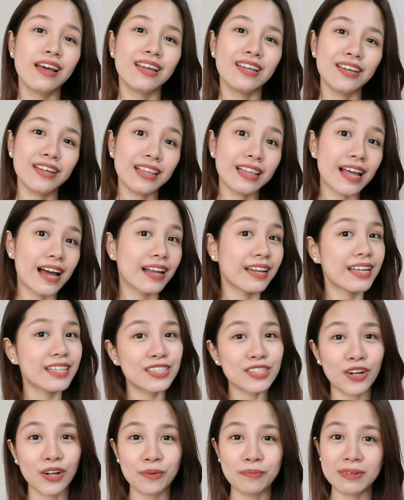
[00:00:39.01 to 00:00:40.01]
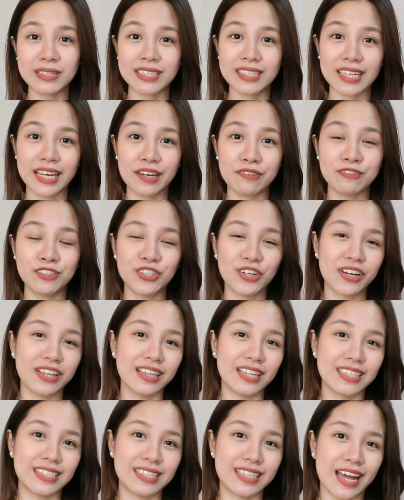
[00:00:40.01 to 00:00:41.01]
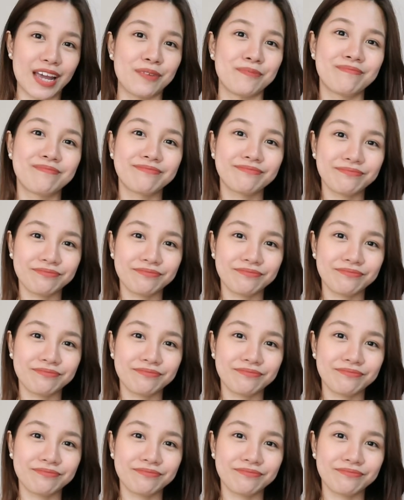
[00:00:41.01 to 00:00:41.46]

Yun lang, let's all be safe during this time.